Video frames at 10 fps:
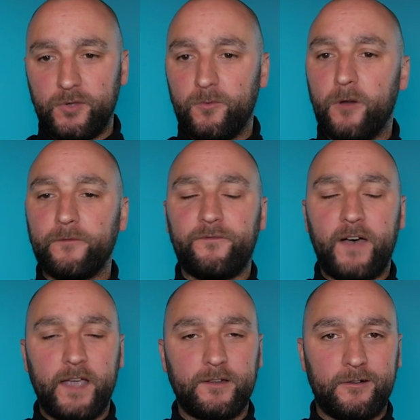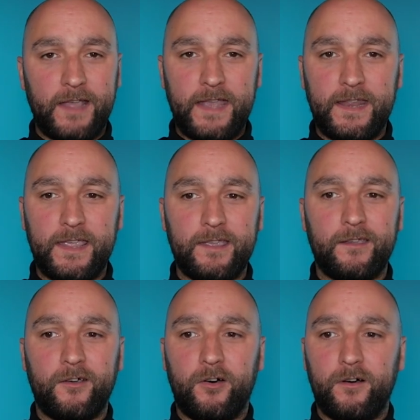won't find on any
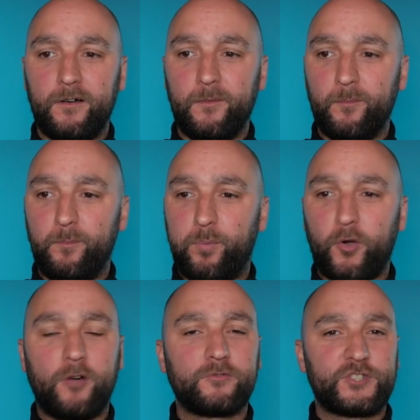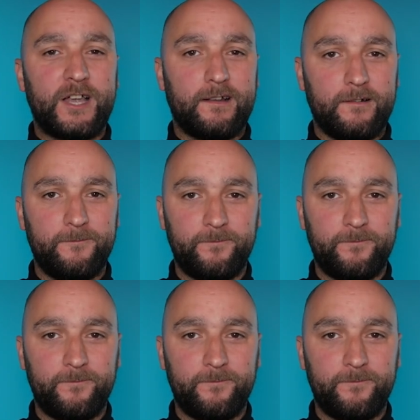bro channel.